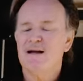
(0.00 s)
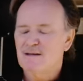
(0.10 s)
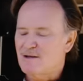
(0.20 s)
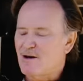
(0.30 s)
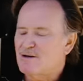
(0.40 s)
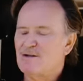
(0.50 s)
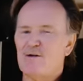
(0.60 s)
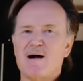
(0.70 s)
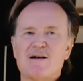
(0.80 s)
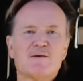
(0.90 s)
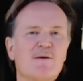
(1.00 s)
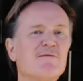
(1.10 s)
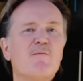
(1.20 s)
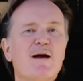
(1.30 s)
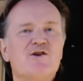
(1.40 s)
to talk to you about some
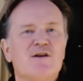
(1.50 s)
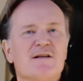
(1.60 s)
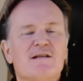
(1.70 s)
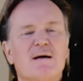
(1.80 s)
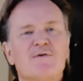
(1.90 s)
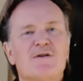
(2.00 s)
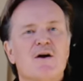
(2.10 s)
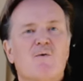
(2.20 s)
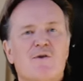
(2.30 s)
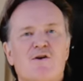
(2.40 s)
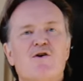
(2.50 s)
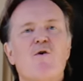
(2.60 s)
information and tips with our new